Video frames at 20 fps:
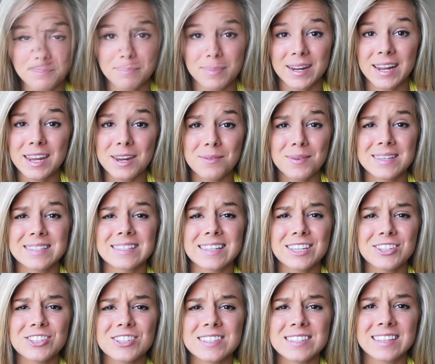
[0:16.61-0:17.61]
But anyways,
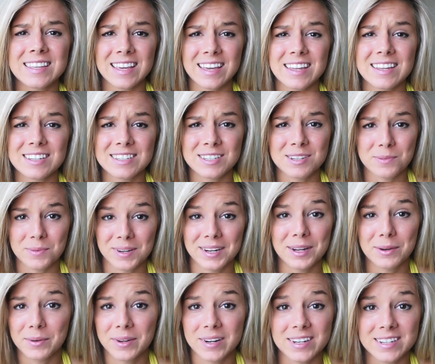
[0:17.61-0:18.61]
let's just get to
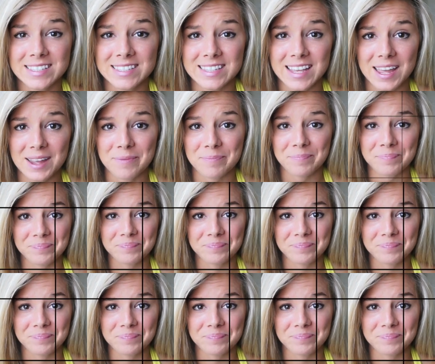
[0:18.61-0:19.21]
what I wanted to say.